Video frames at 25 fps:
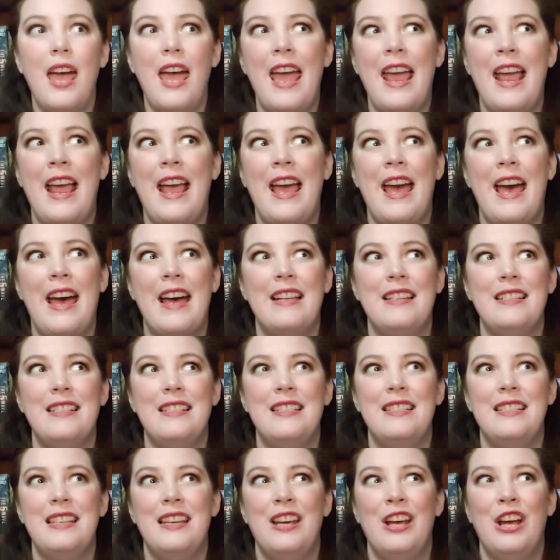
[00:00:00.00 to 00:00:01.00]

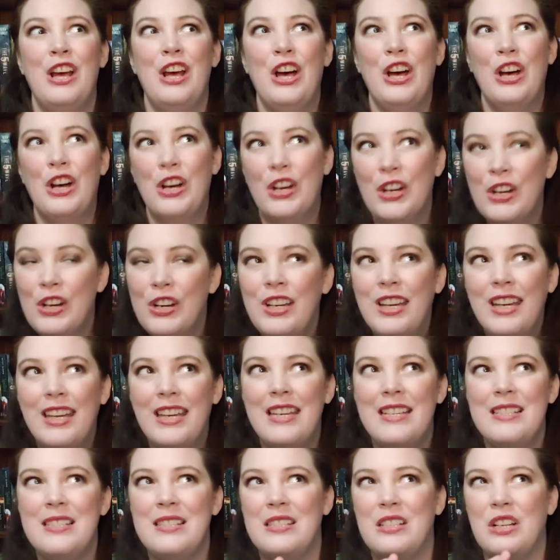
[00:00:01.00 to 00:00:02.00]
and Hook
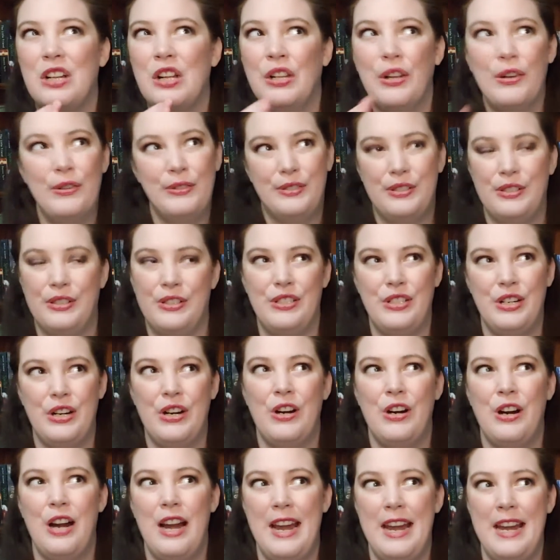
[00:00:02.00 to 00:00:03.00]
is closer to
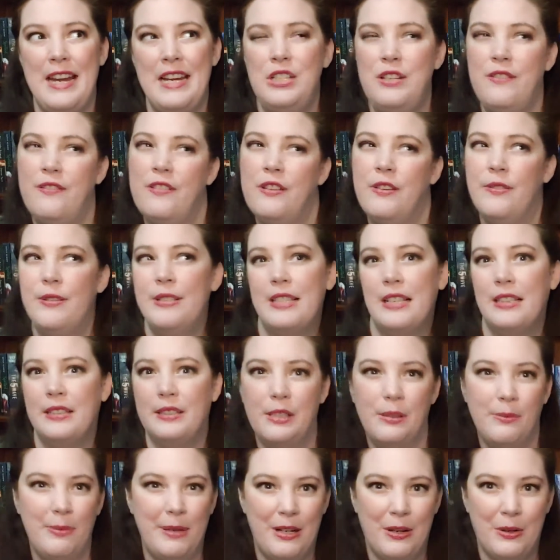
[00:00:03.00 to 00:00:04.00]
her age, even though he's a
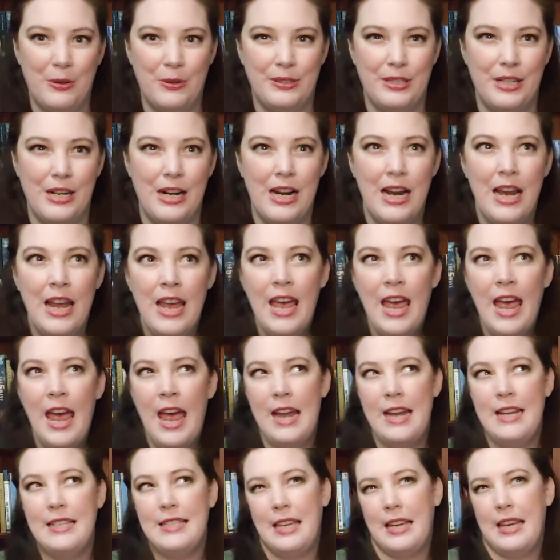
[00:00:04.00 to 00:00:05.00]
little bit older,
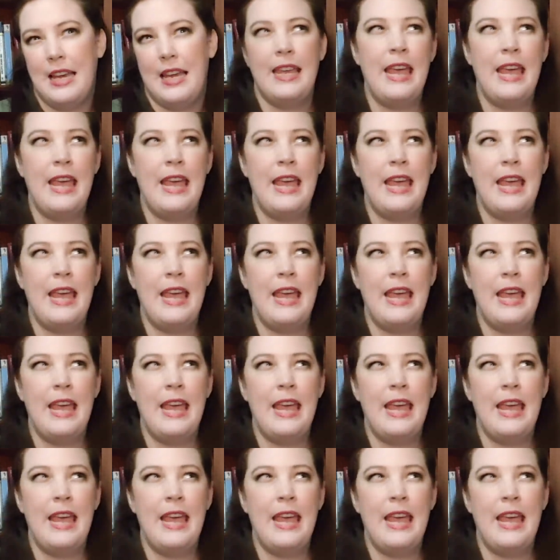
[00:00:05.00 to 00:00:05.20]
and he's like a